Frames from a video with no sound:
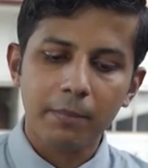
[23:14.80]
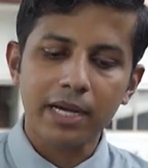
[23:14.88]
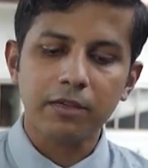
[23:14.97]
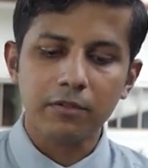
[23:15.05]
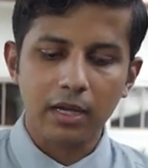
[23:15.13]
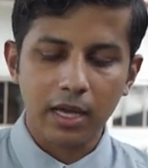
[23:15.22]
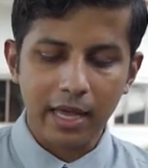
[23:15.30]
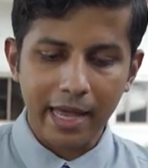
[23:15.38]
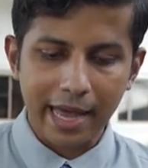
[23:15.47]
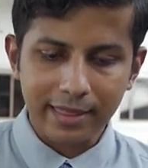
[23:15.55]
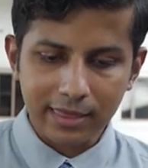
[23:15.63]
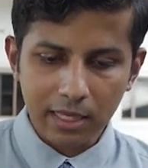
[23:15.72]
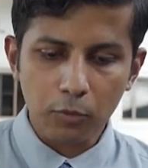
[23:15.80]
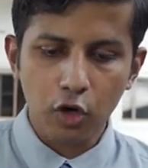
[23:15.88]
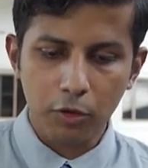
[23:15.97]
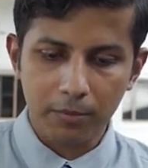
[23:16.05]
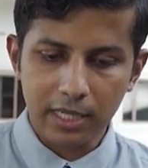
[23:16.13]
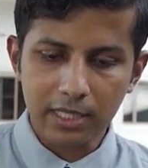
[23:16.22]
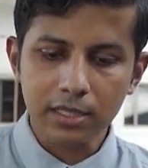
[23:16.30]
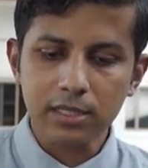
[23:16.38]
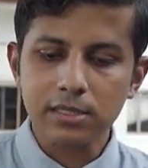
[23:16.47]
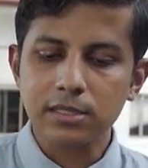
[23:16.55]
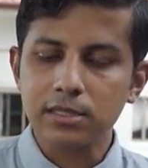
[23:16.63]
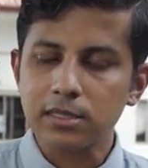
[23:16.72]
But at the moment,
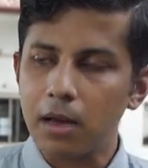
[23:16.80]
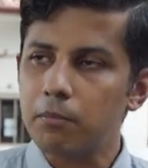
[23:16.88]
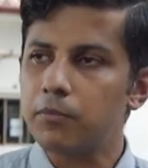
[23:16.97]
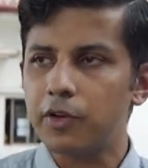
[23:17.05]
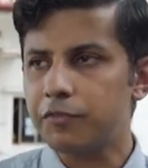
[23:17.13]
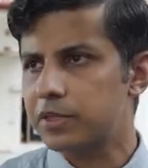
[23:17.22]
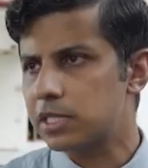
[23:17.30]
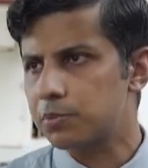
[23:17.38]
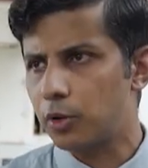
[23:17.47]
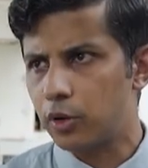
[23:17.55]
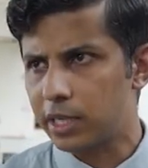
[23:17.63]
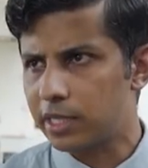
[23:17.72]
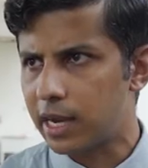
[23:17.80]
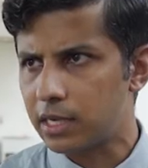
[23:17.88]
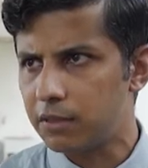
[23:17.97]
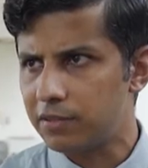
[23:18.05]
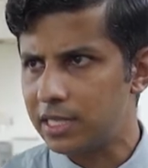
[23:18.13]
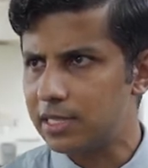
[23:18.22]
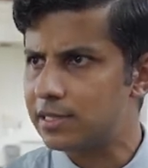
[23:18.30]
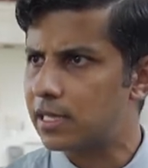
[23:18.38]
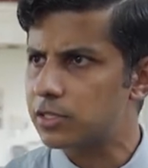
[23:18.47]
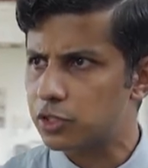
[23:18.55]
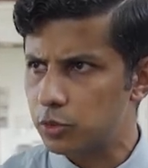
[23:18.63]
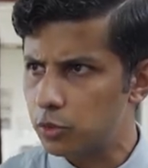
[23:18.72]
some of the sporting activities
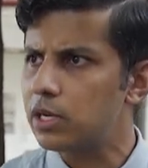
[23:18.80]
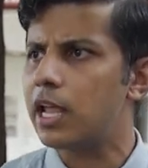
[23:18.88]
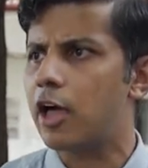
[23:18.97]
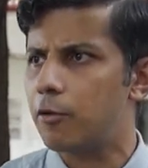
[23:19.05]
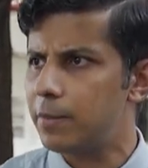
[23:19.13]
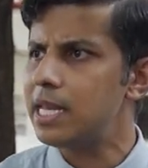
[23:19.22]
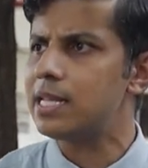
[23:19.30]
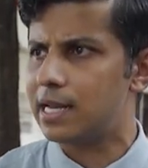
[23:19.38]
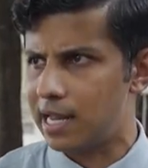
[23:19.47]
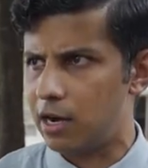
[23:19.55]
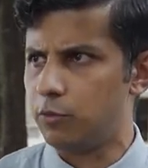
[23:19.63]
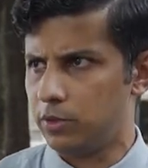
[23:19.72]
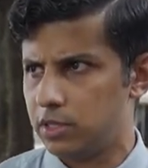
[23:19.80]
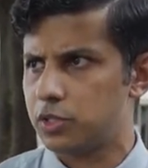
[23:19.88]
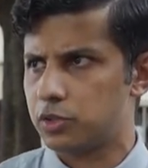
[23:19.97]
at school have been allowed.